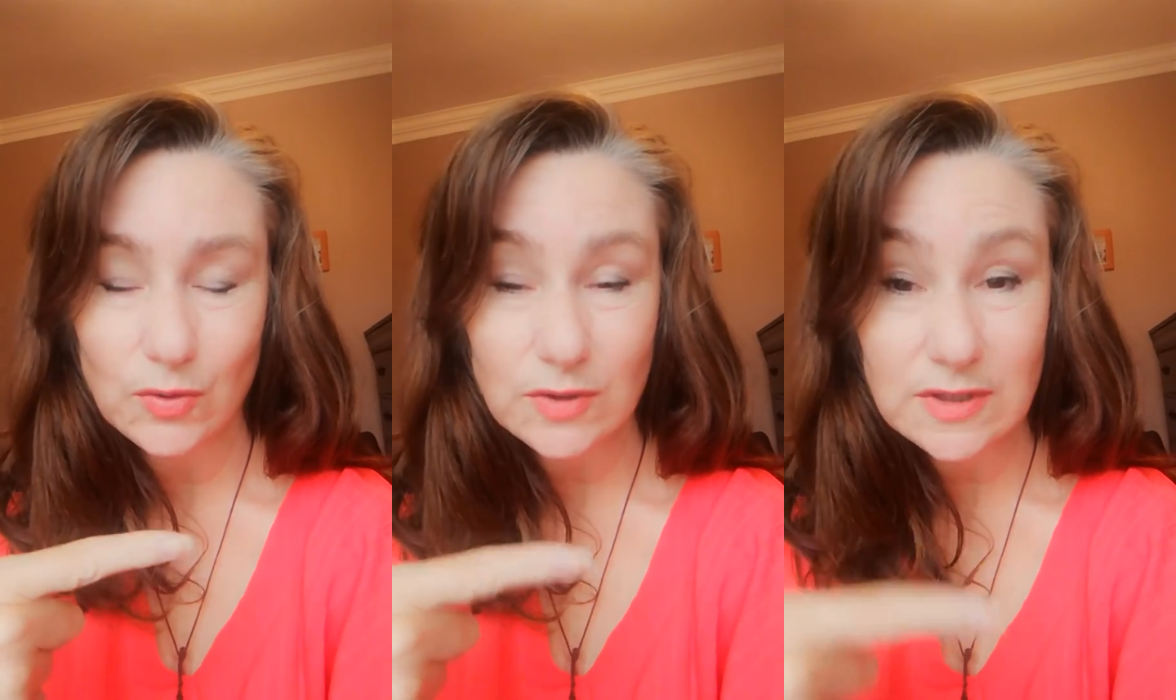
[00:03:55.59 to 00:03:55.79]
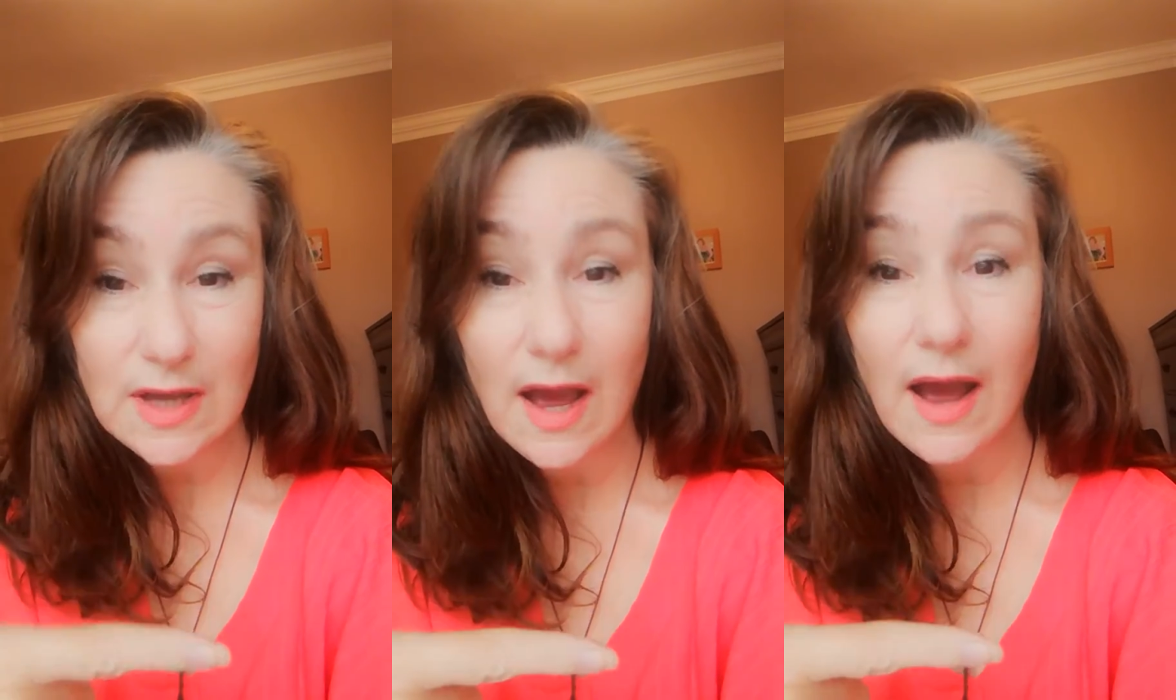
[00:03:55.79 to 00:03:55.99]

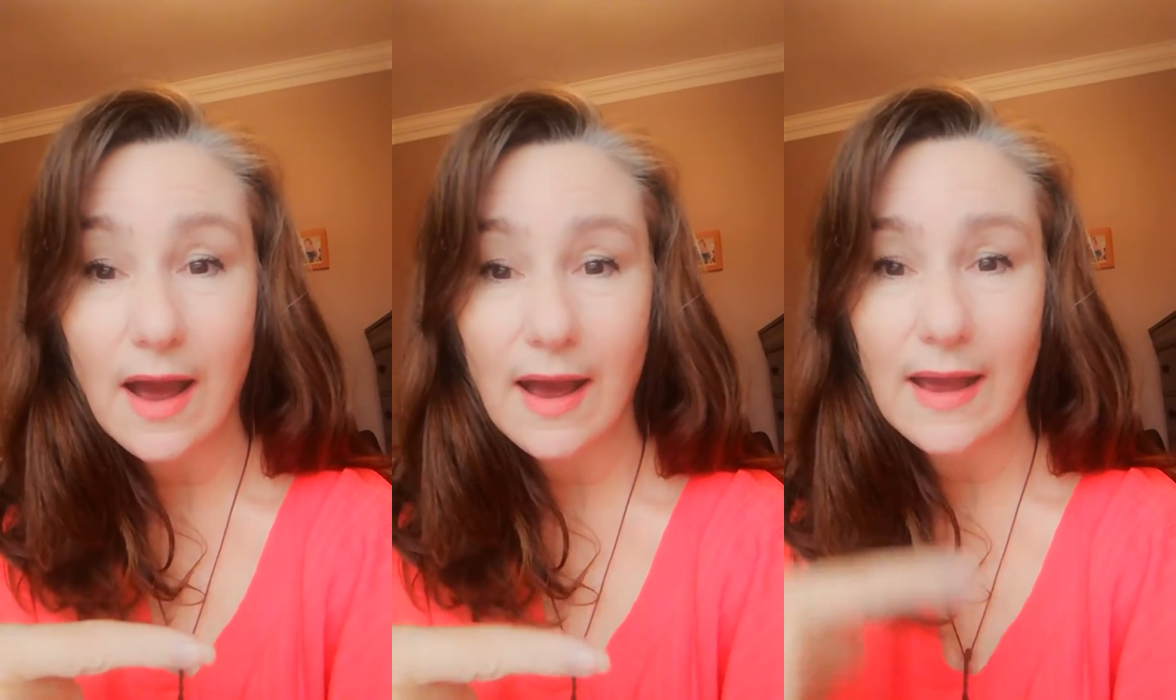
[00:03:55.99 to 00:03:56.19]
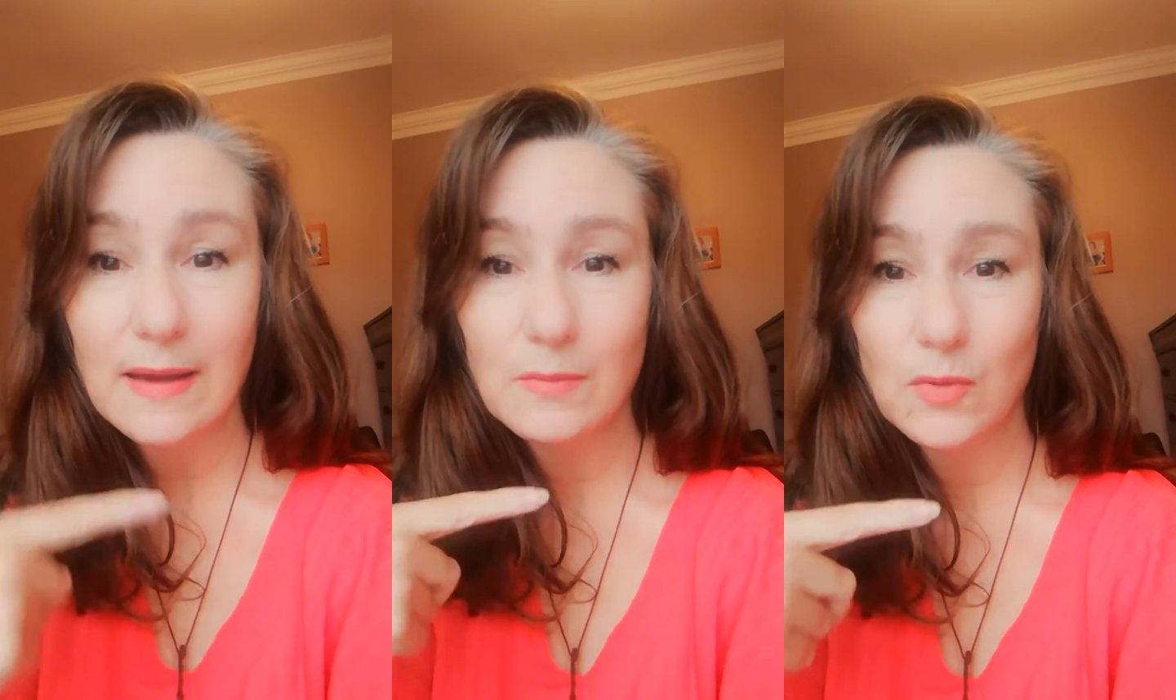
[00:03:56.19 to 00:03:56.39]

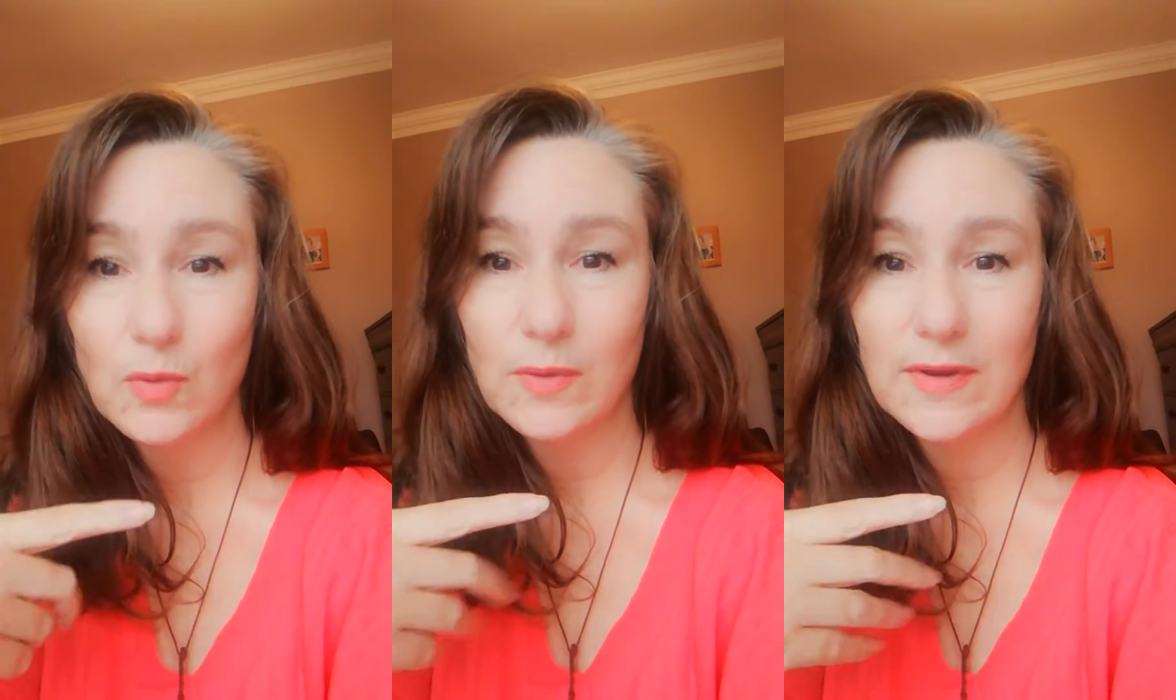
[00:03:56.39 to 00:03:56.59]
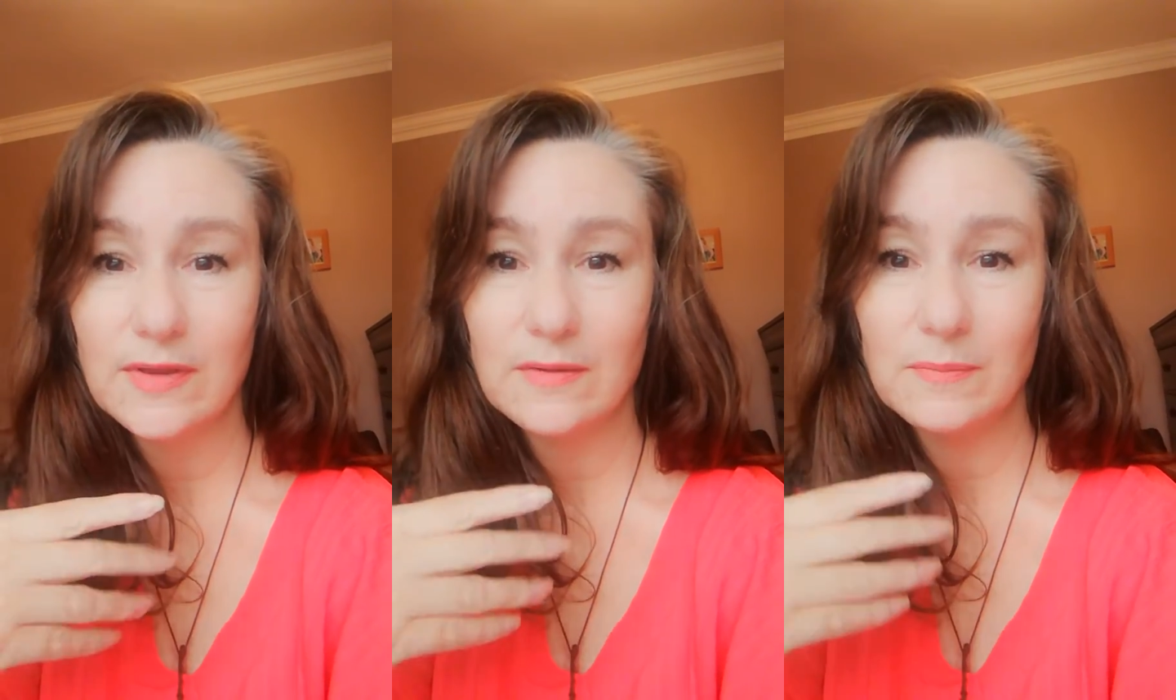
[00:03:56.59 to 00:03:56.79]
time or
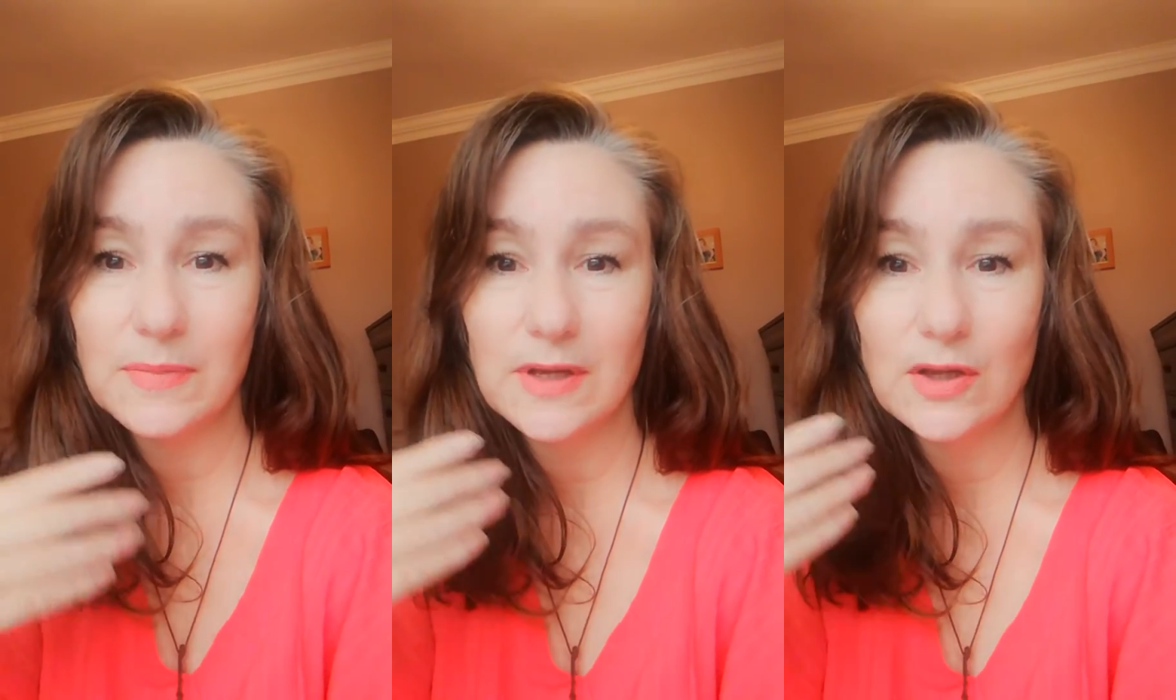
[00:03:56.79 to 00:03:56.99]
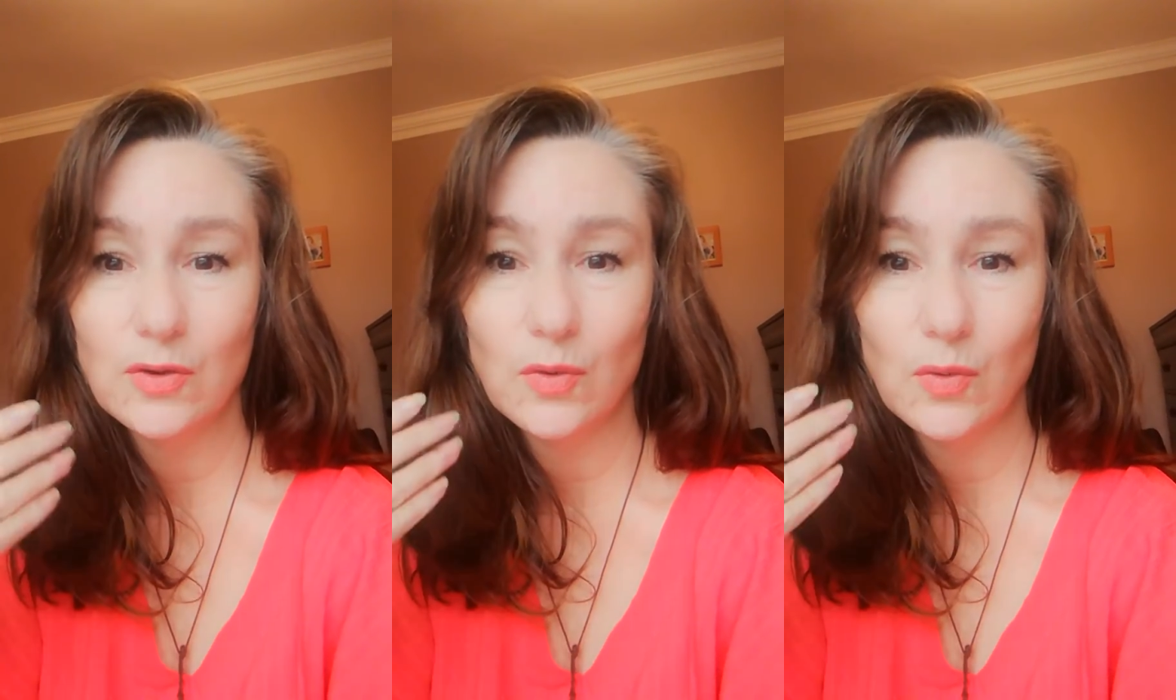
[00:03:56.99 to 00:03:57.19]
whether it be
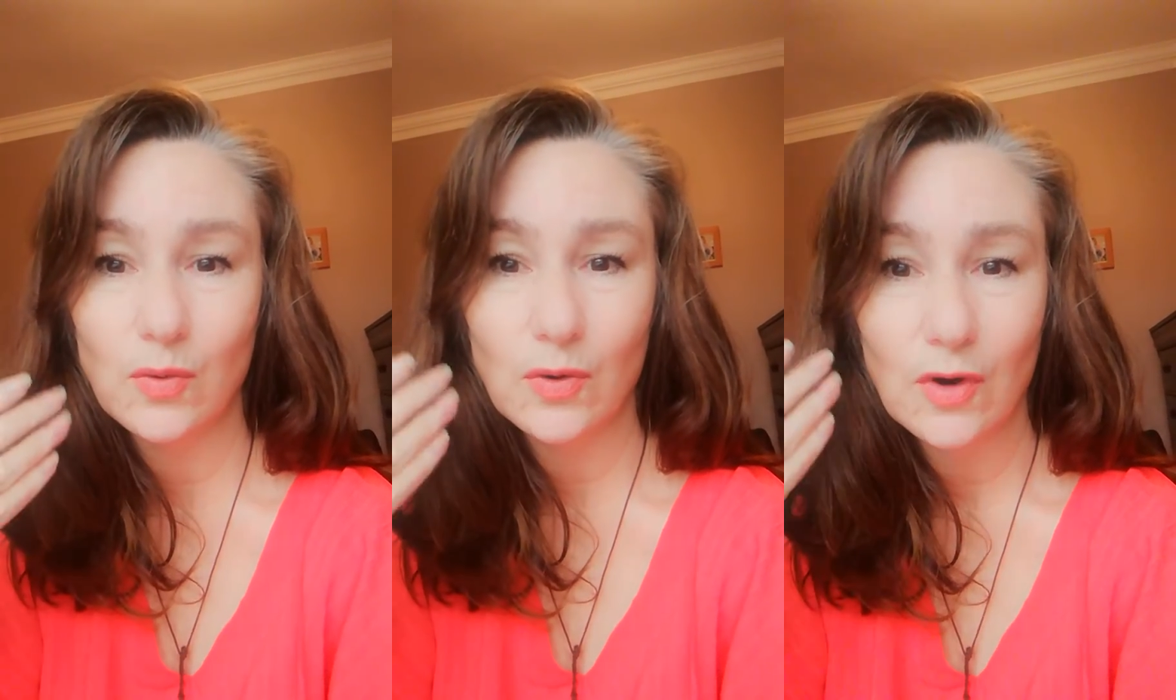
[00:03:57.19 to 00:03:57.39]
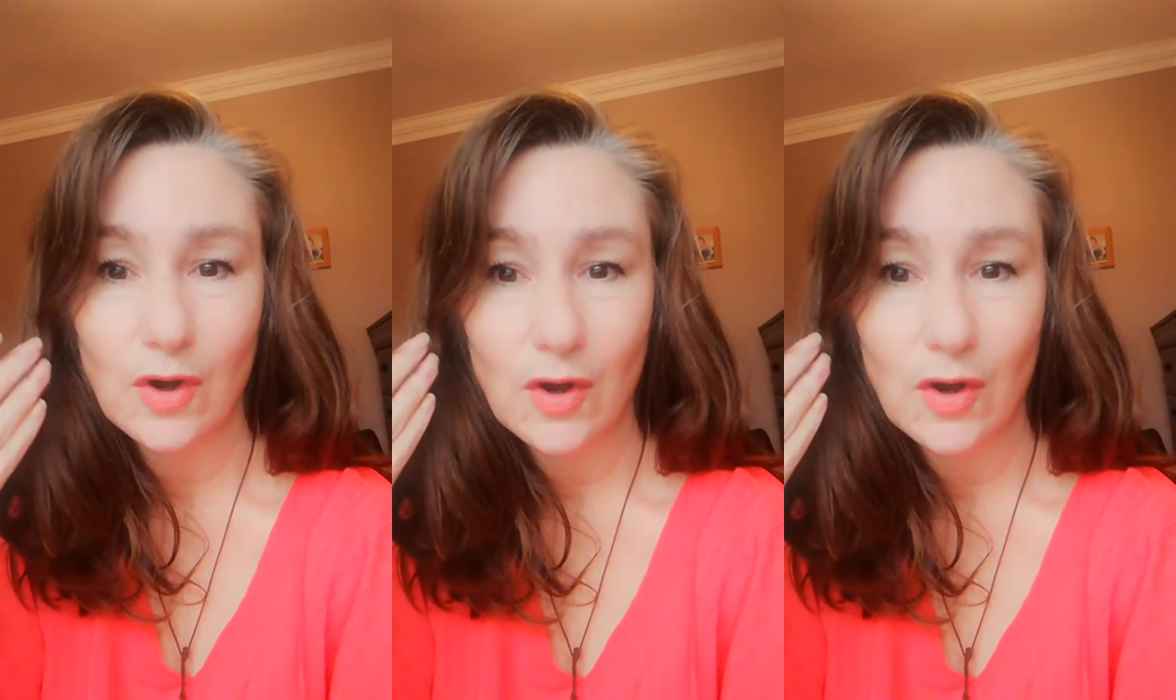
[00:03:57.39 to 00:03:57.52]
your